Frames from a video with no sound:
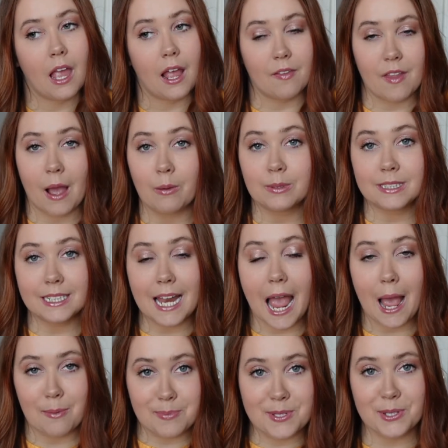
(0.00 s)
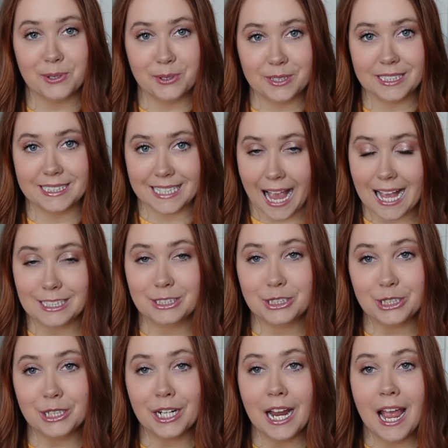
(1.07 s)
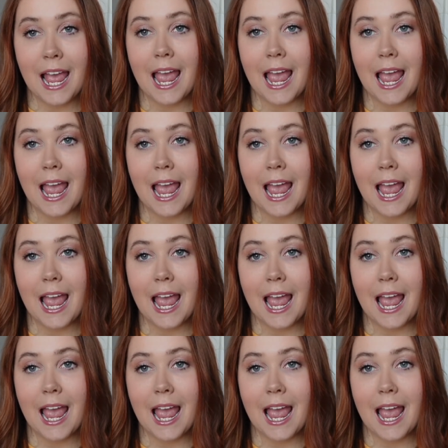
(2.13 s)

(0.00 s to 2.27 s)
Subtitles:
And that was an absolute disaster.